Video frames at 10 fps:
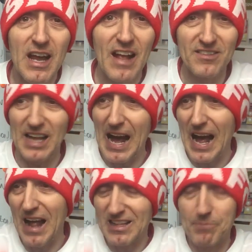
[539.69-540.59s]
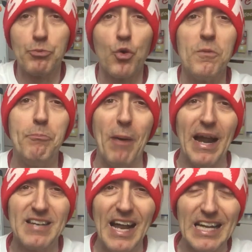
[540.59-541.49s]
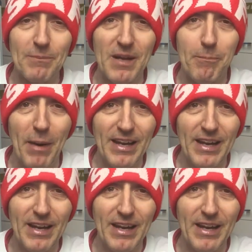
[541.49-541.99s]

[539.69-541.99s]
It's that it's good banter. I like a bit of